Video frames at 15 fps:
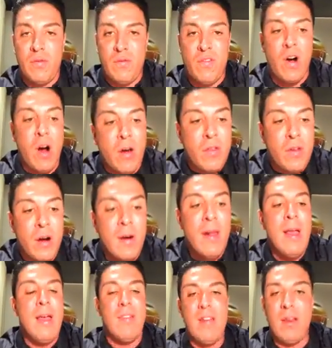farther
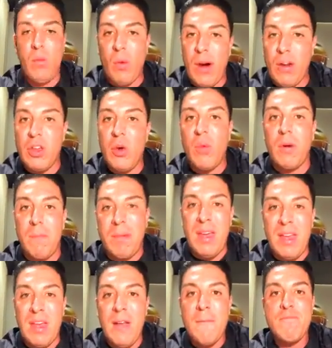than where you would
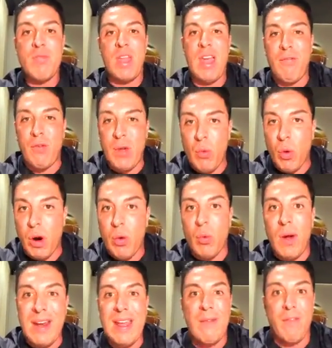be if we weren't
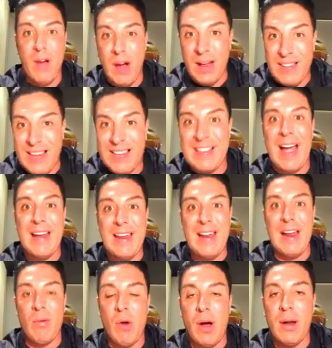running this 90
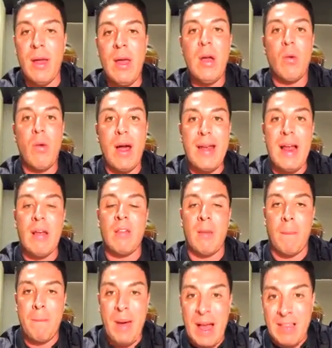day run. Right now is the
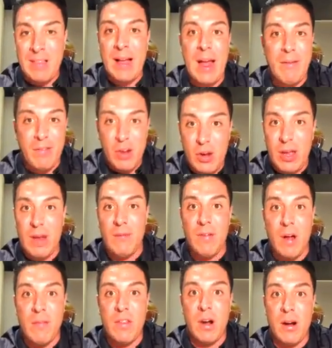best time for you to get
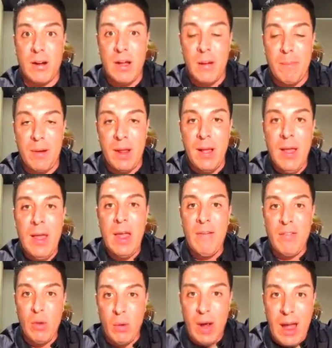involved in our company.
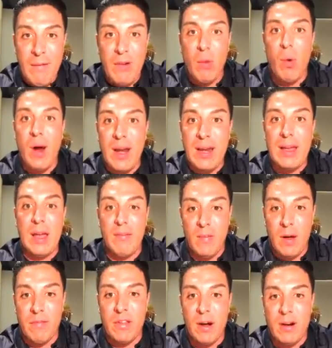If you were ever wanting to get
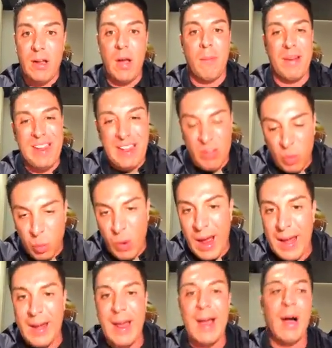involved in our company, it's
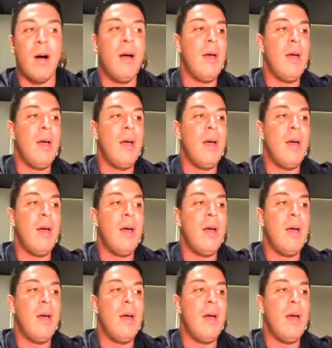right now.